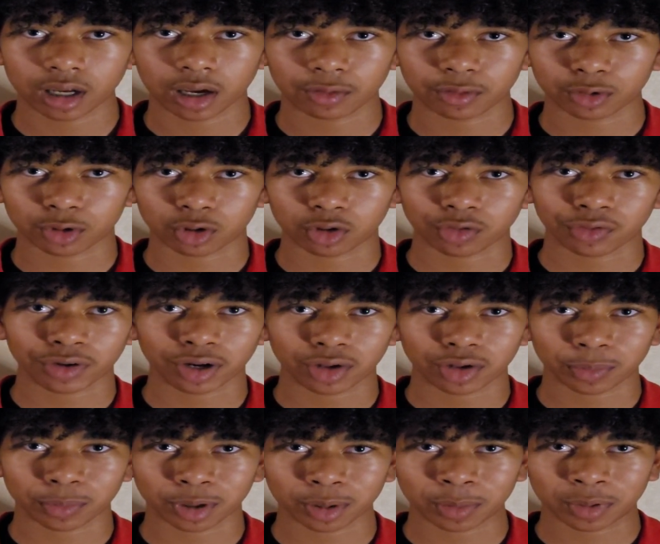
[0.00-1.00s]
I mean, you call the
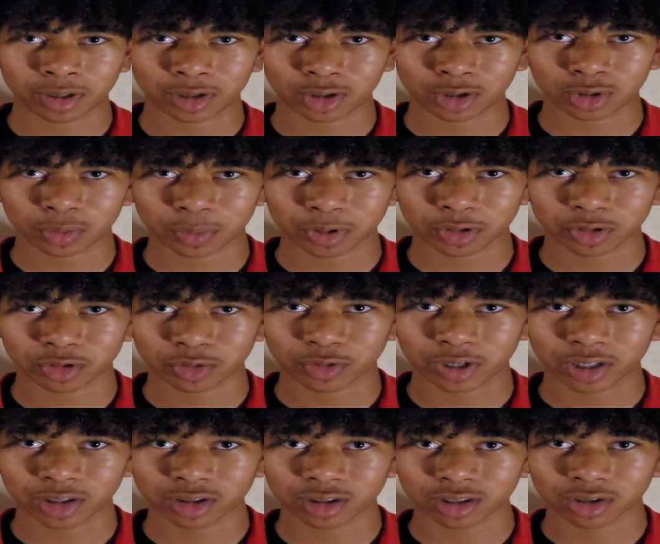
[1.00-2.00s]
fire department to get them out of the
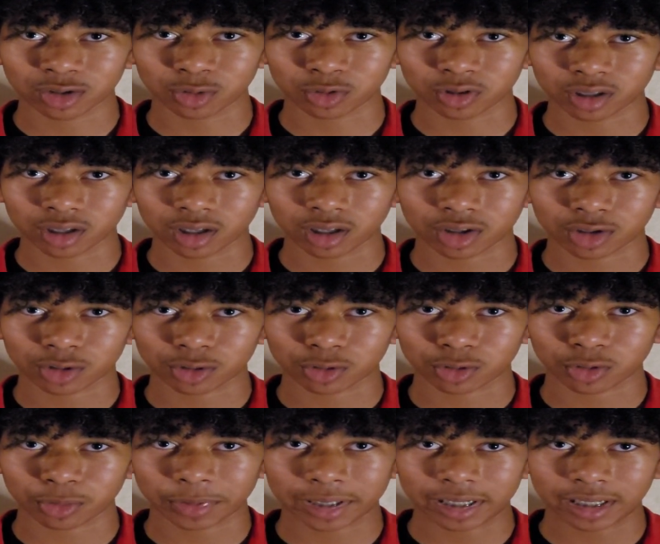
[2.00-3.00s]
vents because they're stuck because they're
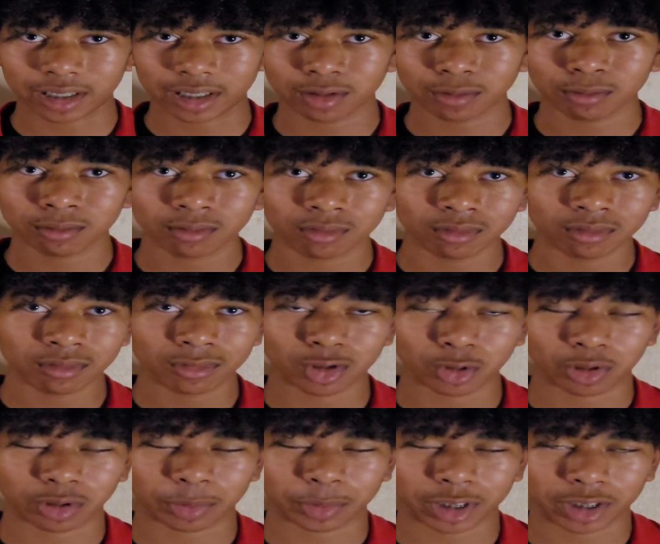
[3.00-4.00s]
too big. You
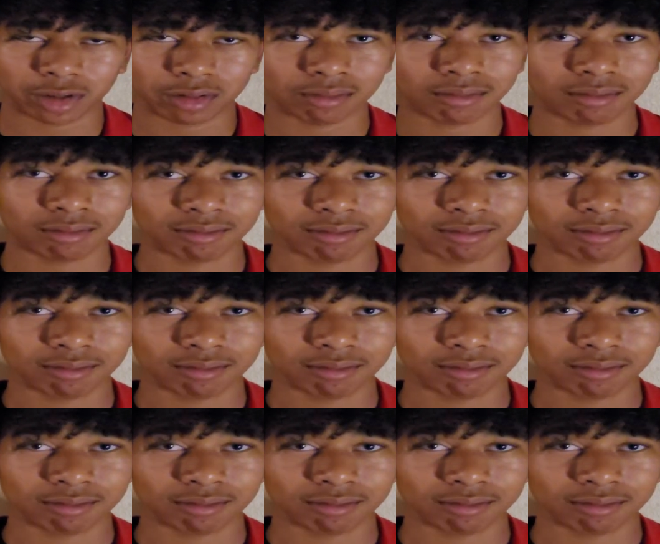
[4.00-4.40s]
Know what I mean?